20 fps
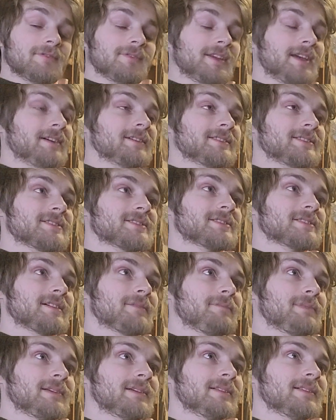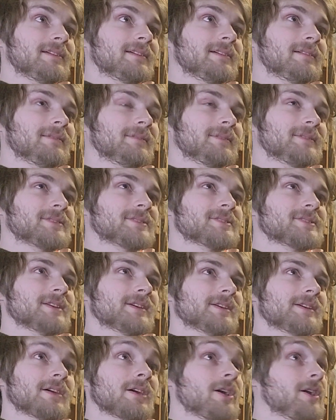Yeah, just completely. It's just
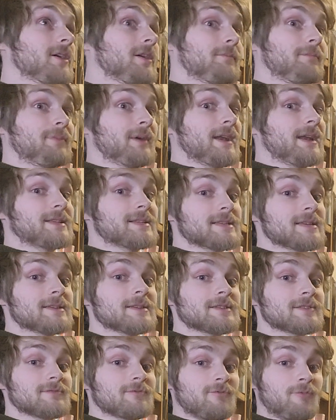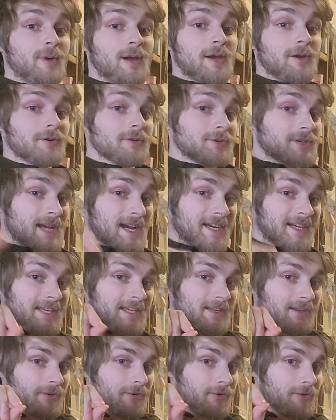like, but it's this weird
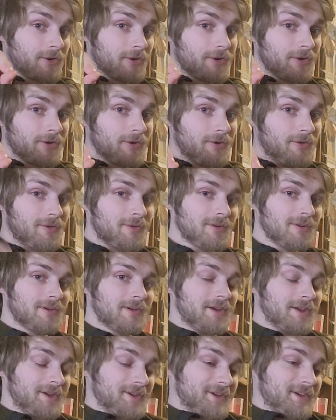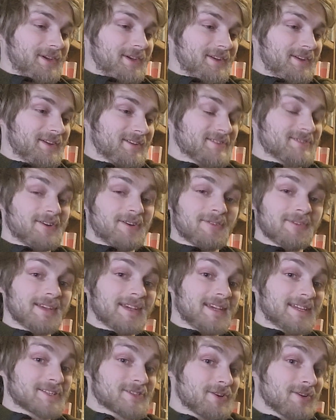tiny little girl, and it's not
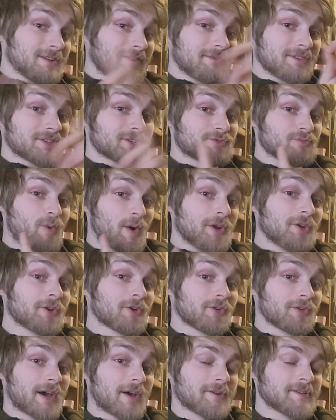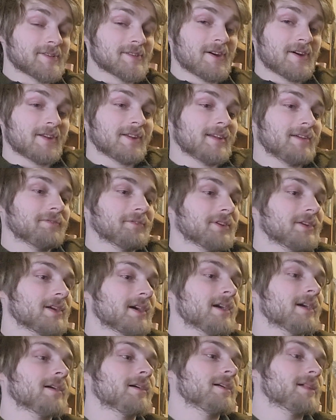even just one girl now. It's not
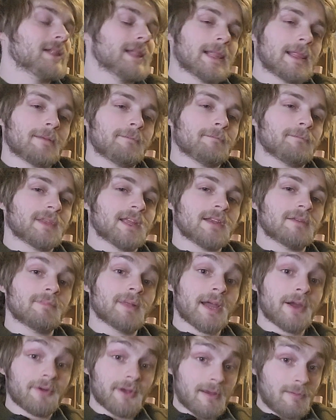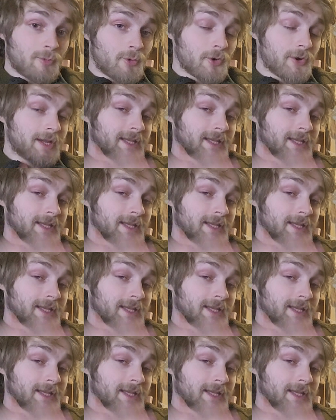even Linda Blair anymore.